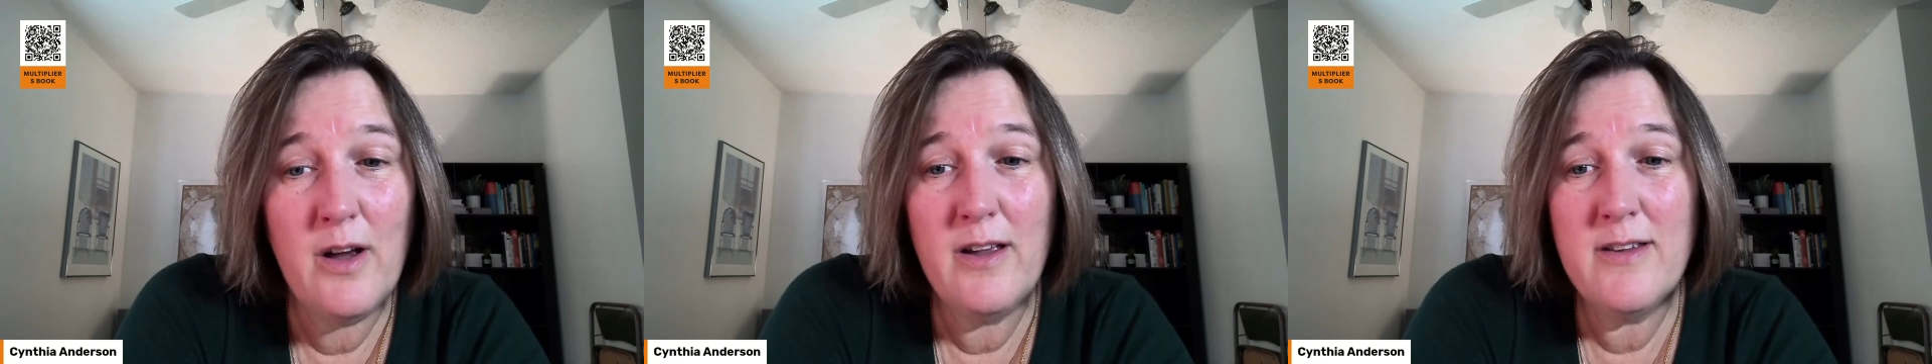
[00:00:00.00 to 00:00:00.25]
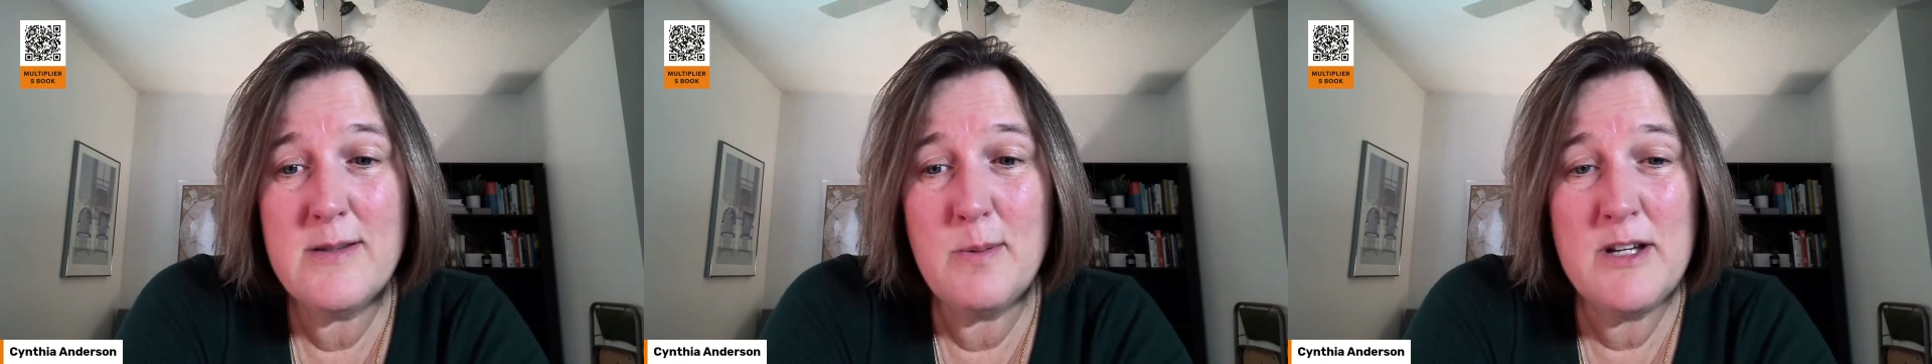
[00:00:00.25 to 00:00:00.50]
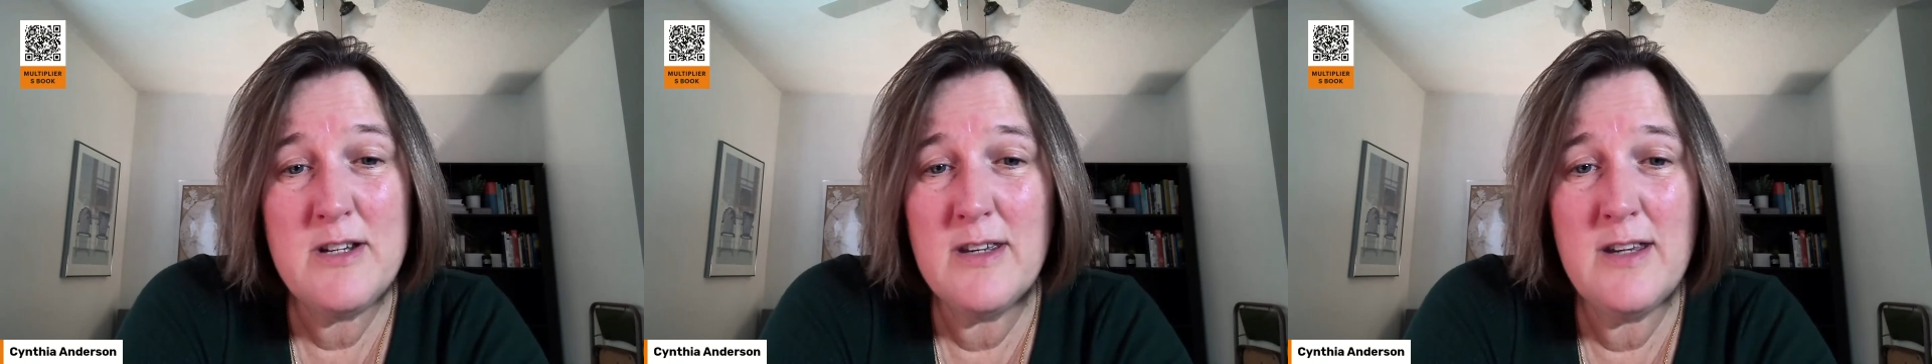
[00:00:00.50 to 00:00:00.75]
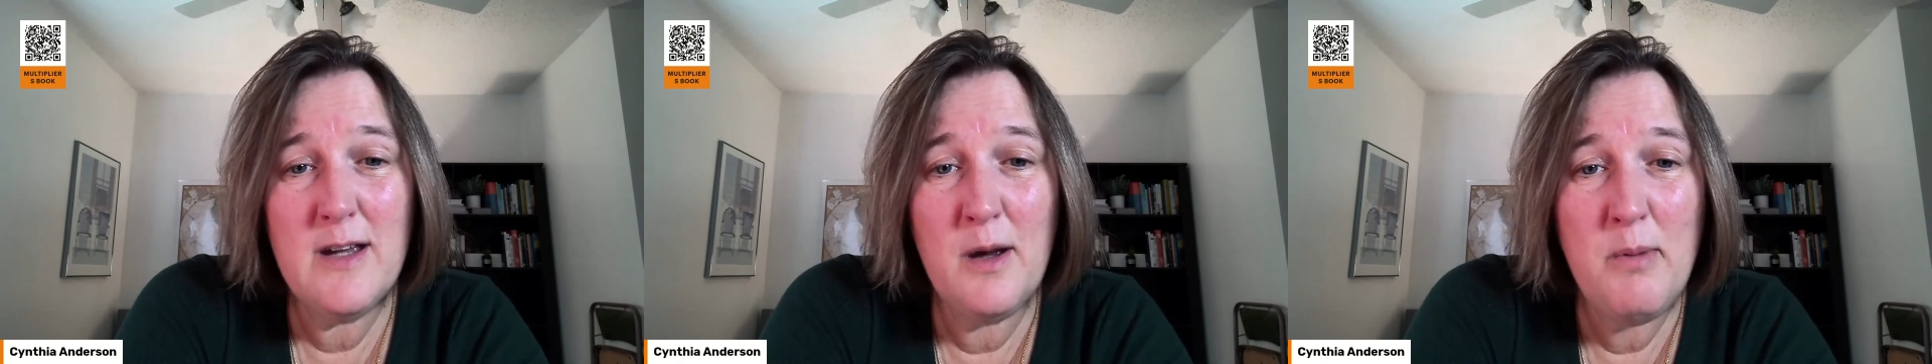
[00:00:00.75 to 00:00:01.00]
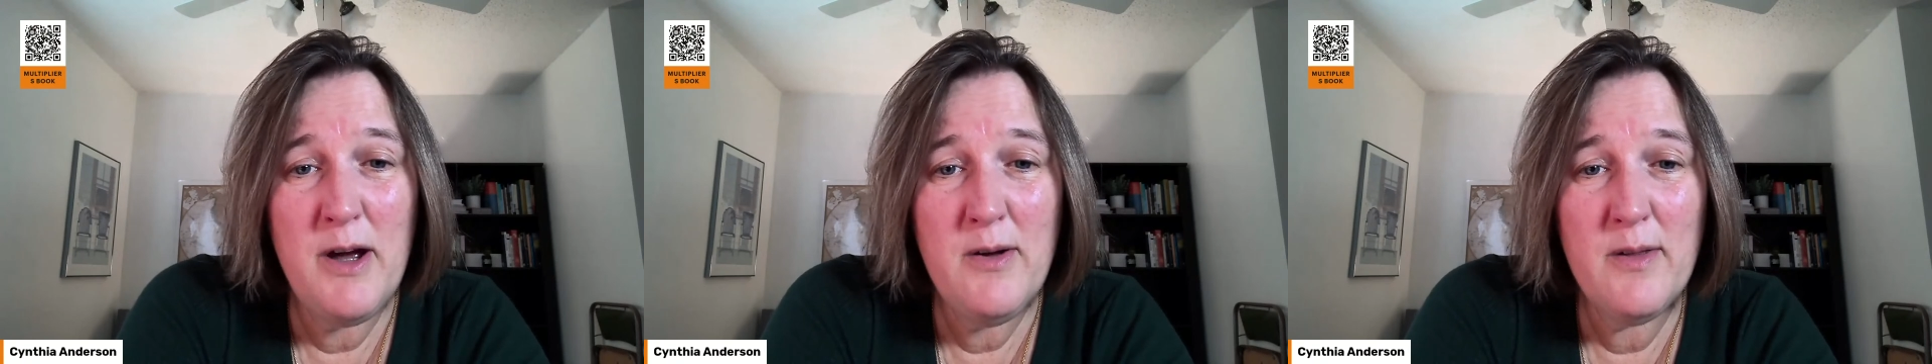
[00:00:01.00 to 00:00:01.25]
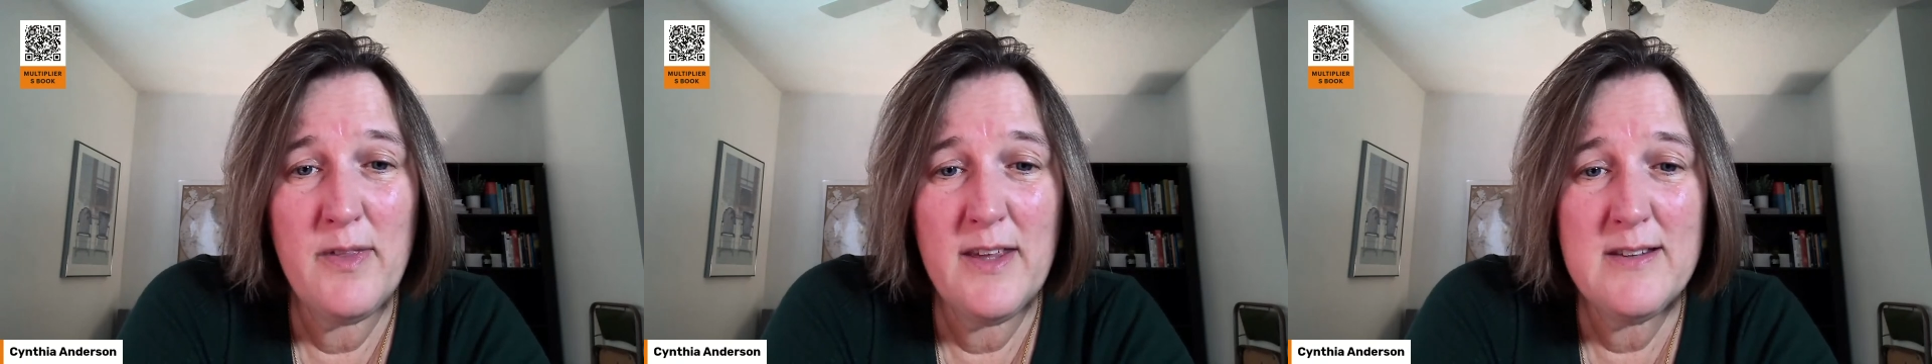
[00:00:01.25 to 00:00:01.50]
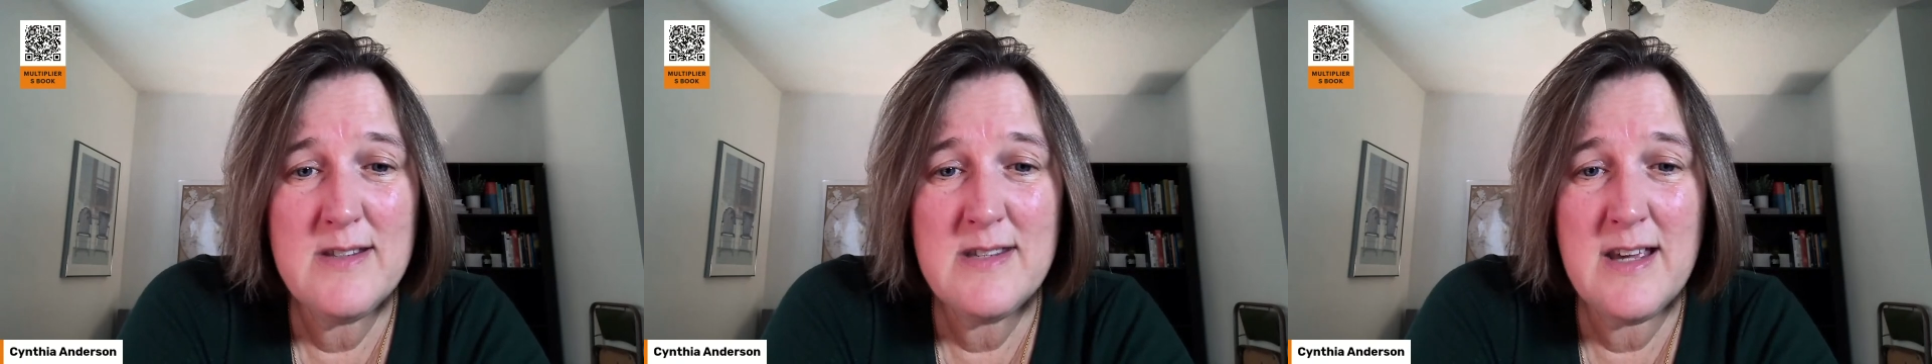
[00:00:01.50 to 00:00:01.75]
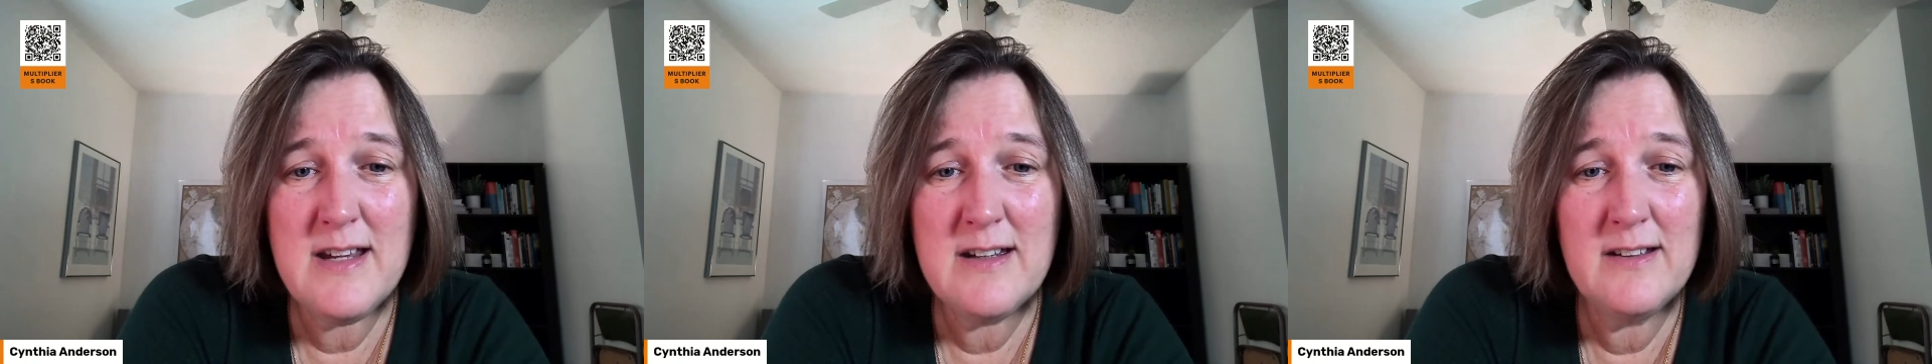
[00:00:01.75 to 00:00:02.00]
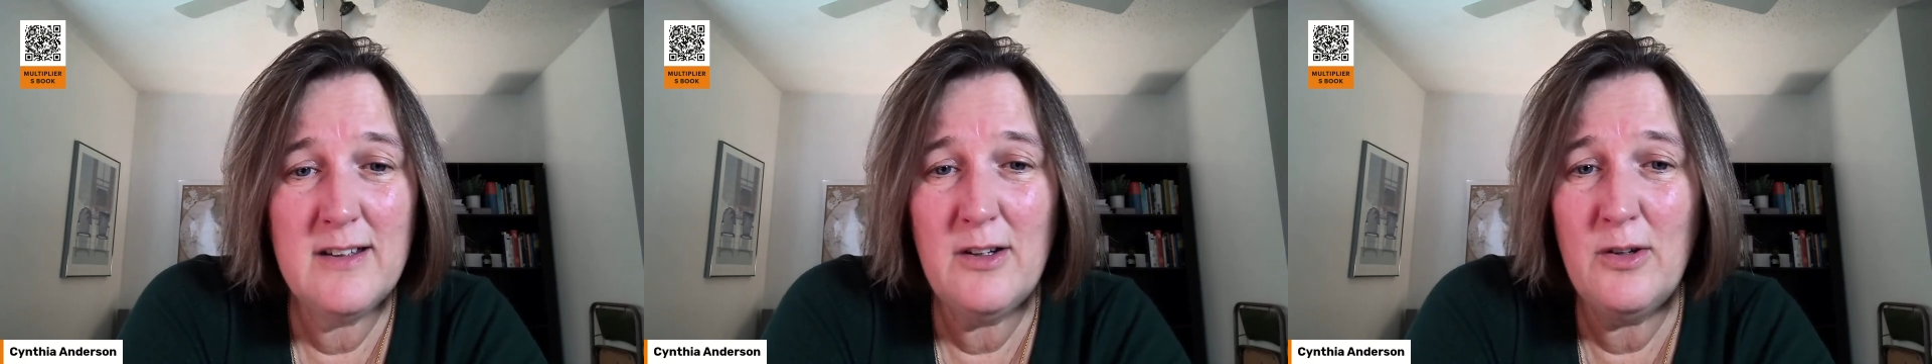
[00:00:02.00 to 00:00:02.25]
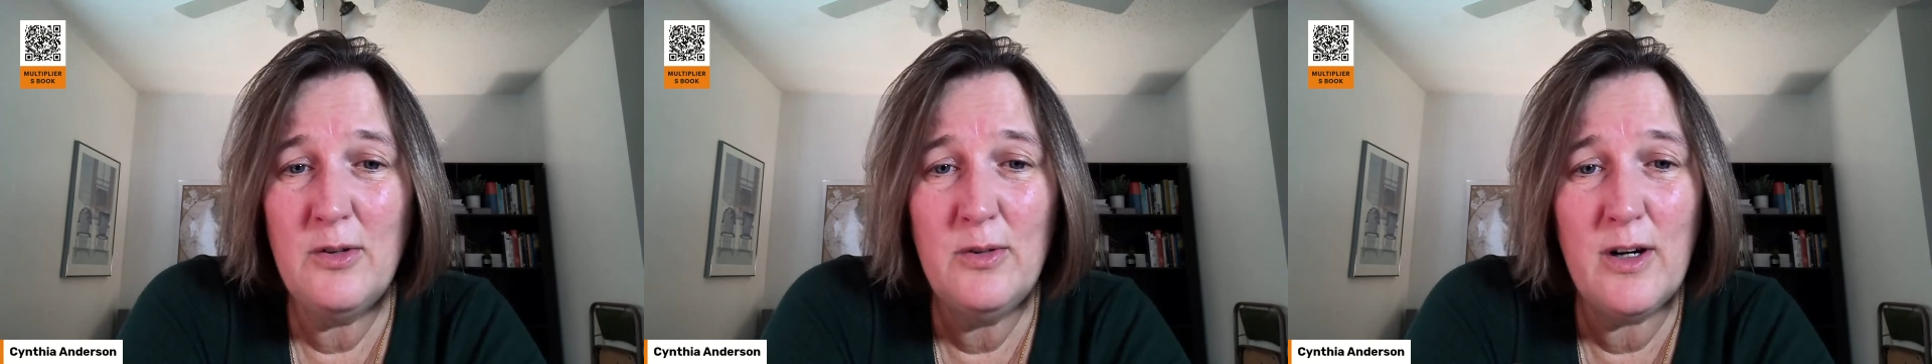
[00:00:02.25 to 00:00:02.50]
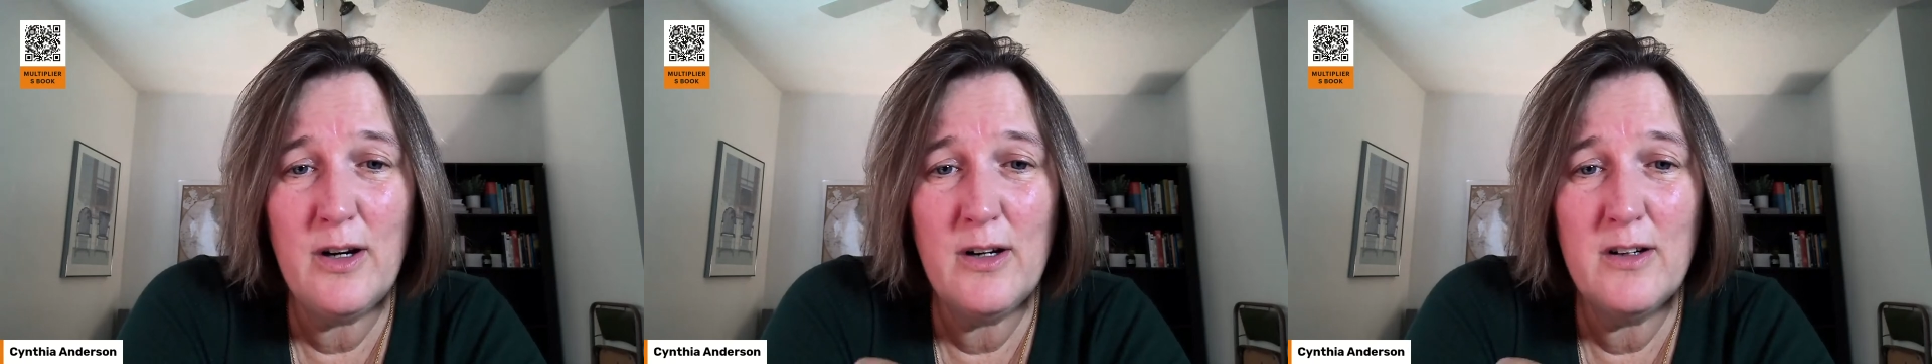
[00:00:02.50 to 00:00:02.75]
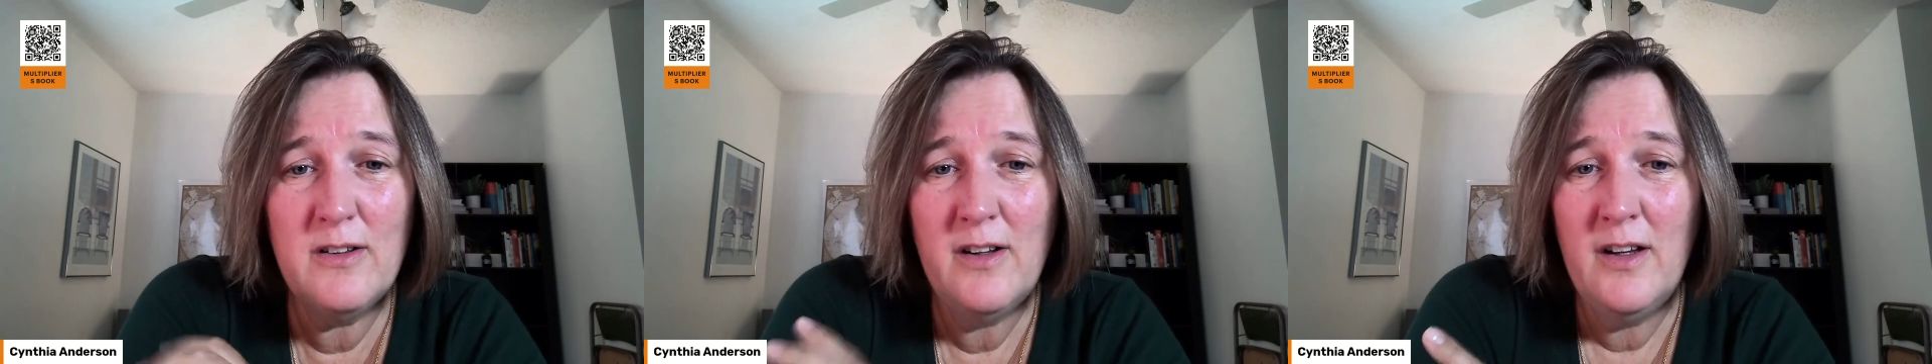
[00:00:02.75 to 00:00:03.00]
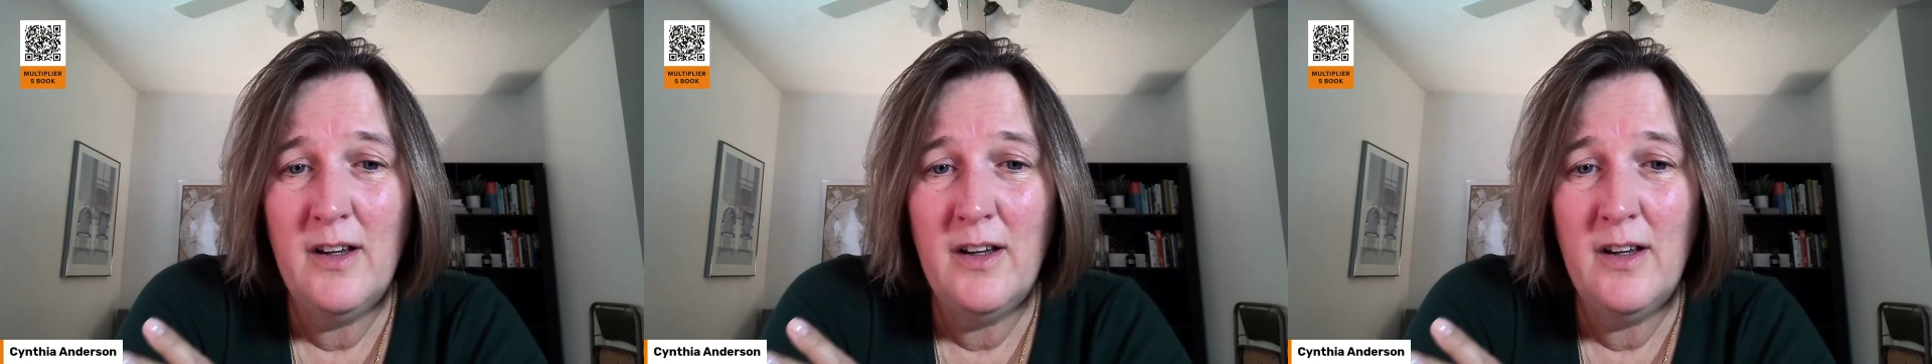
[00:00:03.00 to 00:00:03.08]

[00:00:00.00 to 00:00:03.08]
especially about things that, are